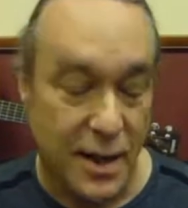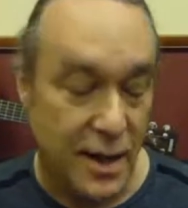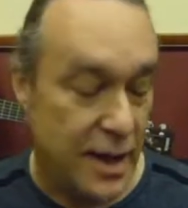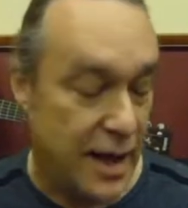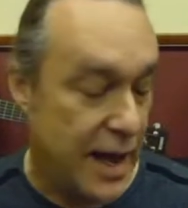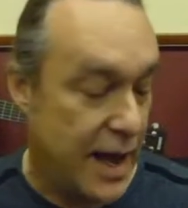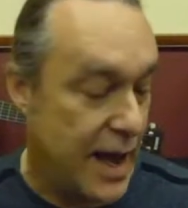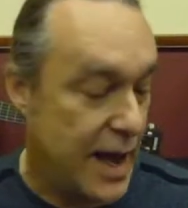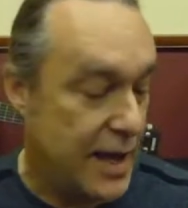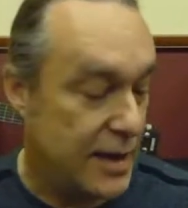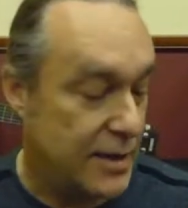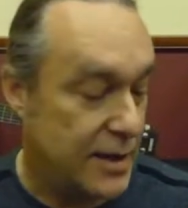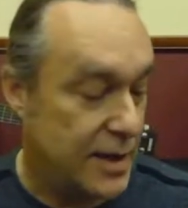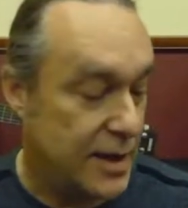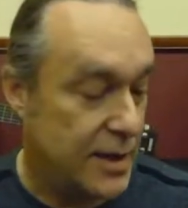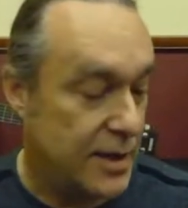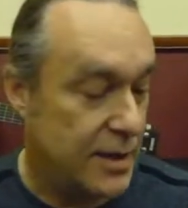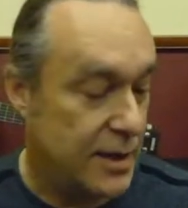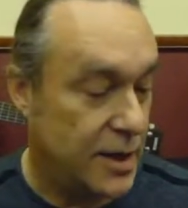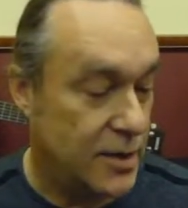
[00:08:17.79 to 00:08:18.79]
Right. And,
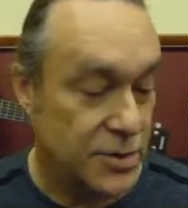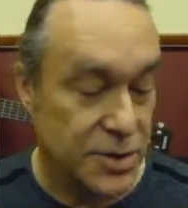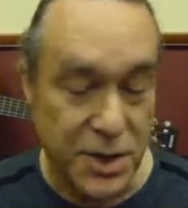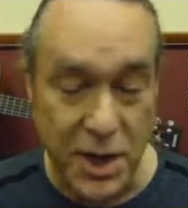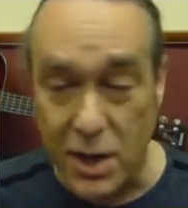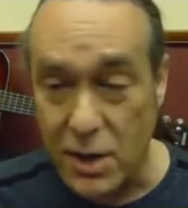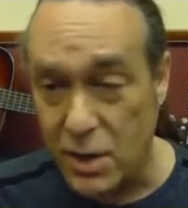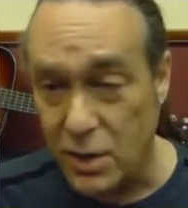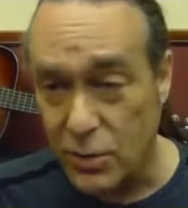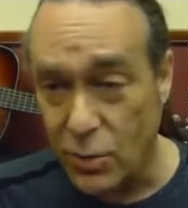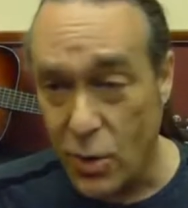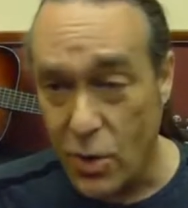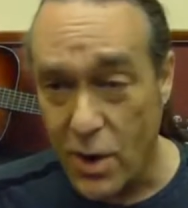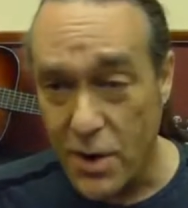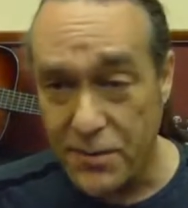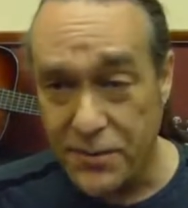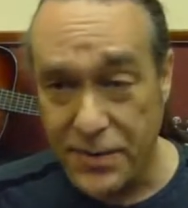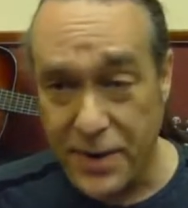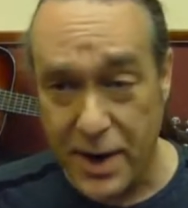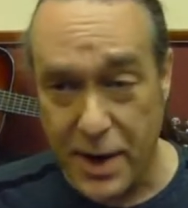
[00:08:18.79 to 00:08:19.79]
uh, you know, jungle
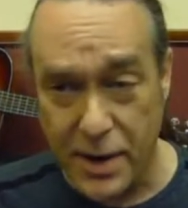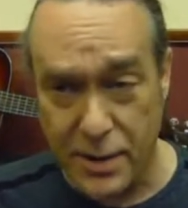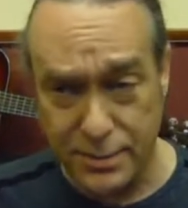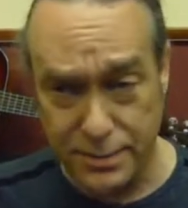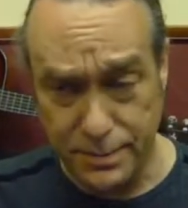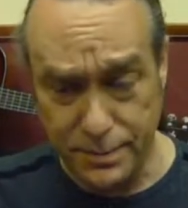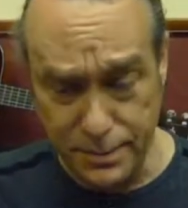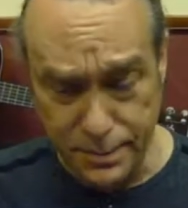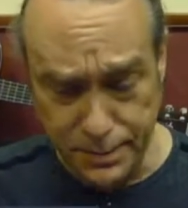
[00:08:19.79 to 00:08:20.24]
warfare.